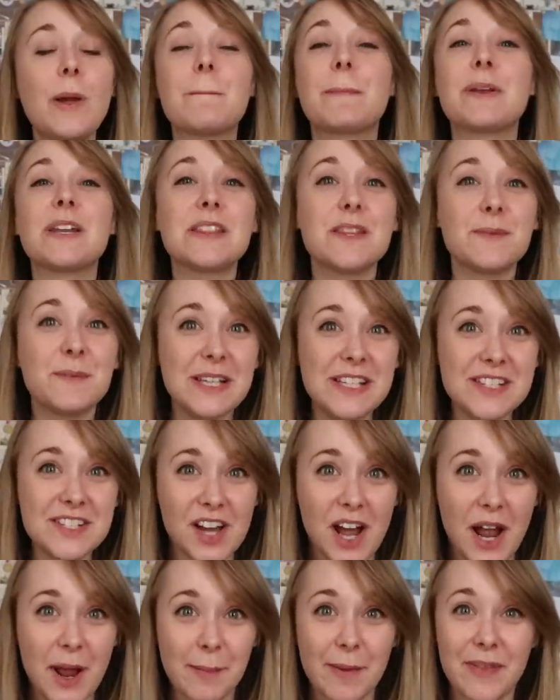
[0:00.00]
But in the
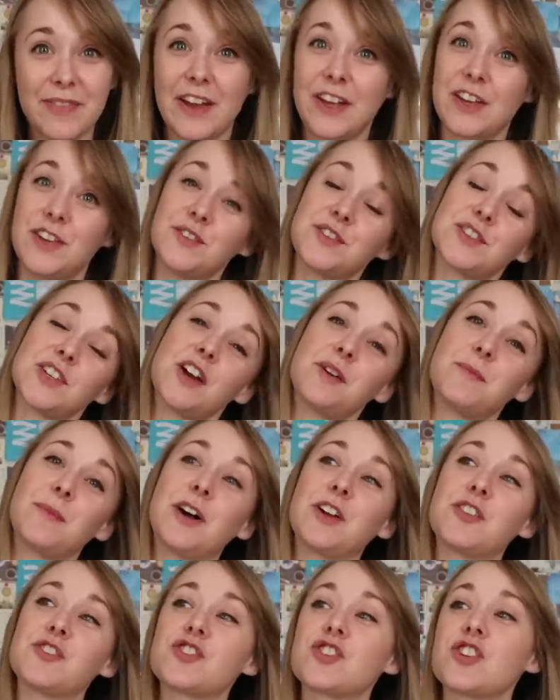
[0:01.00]
meantime, thank you so
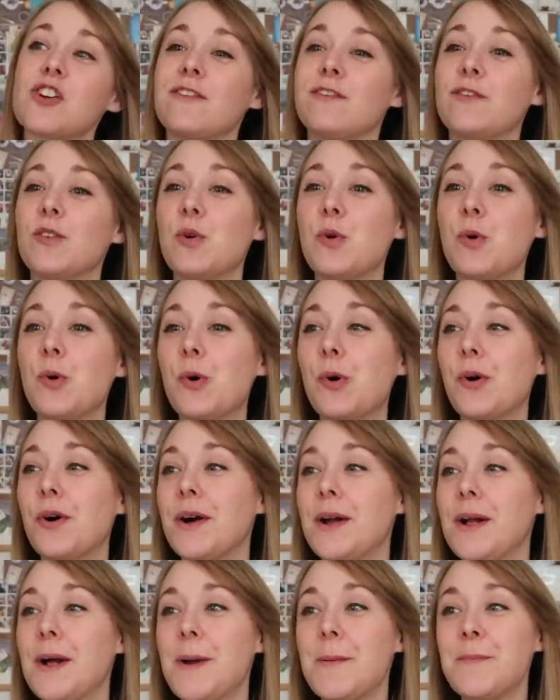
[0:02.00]
much for,